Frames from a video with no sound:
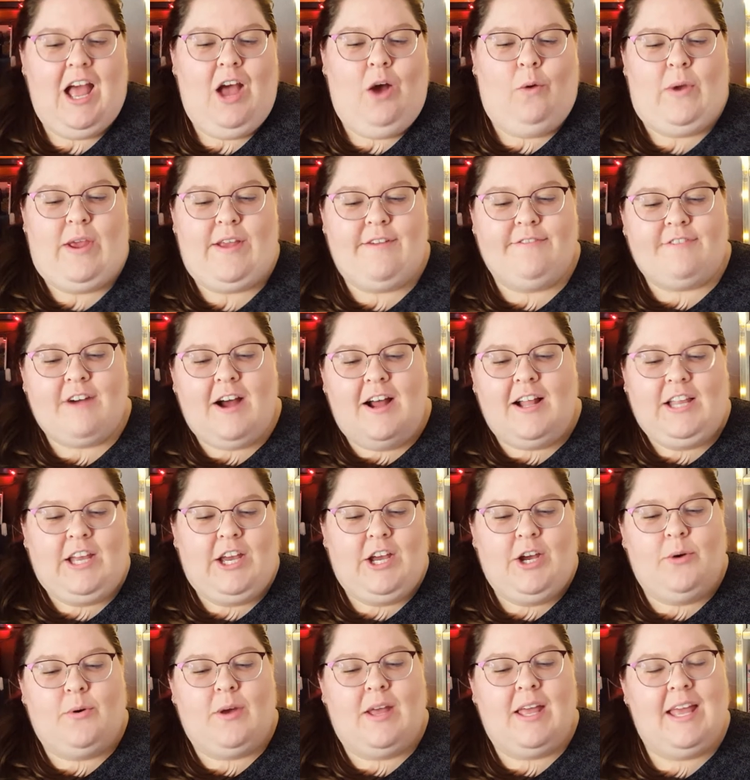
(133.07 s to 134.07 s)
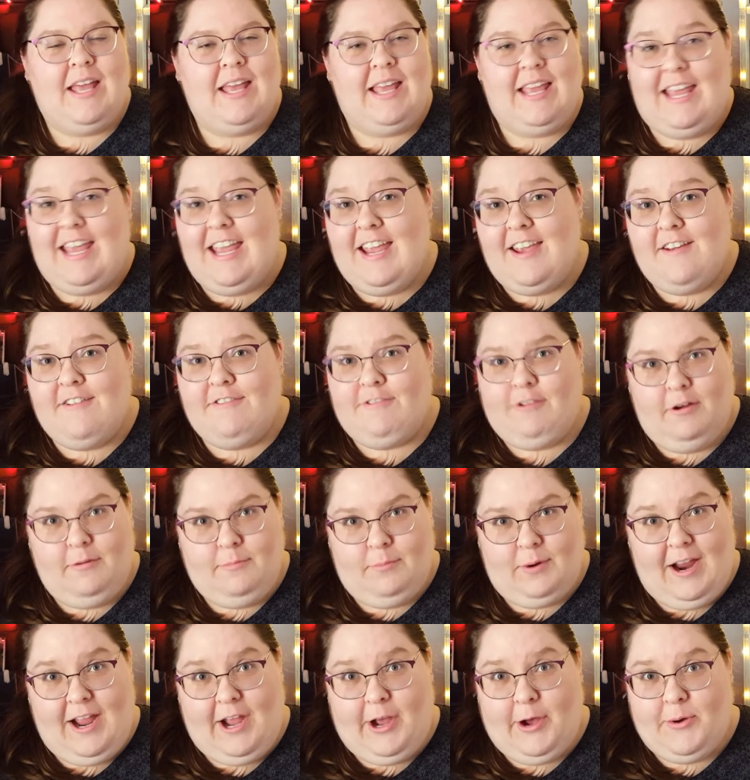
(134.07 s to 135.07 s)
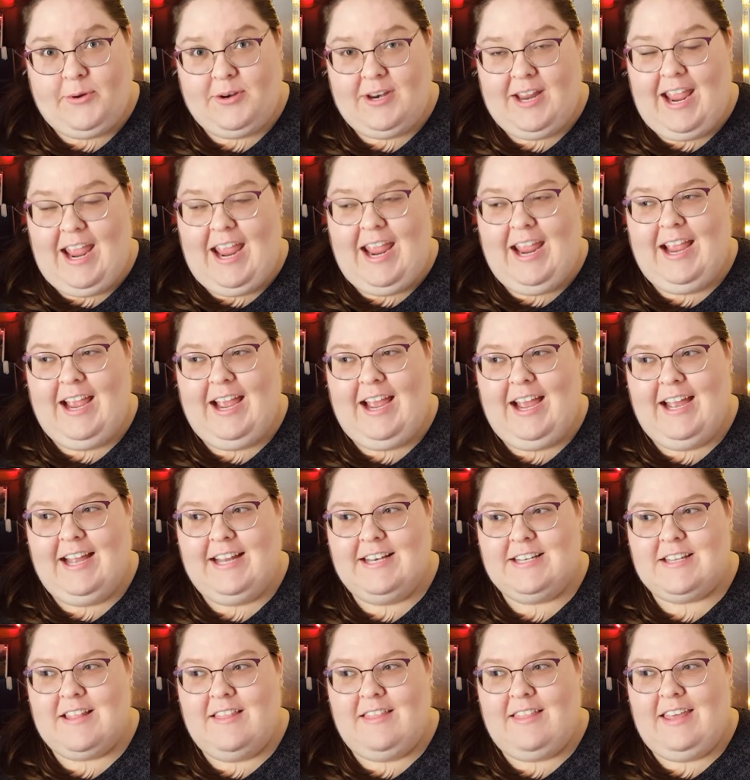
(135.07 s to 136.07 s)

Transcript: We follow Eve Brown, and